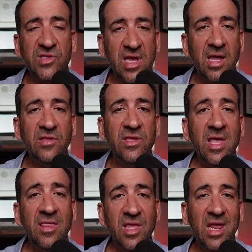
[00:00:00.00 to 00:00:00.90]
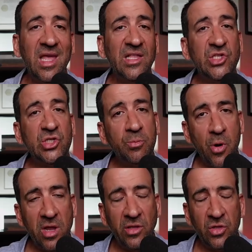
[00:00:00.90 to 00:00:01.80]
sites that it can
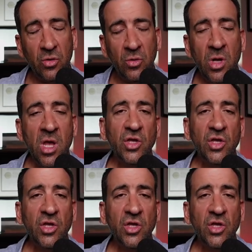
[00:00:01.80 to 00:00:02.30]
spread to.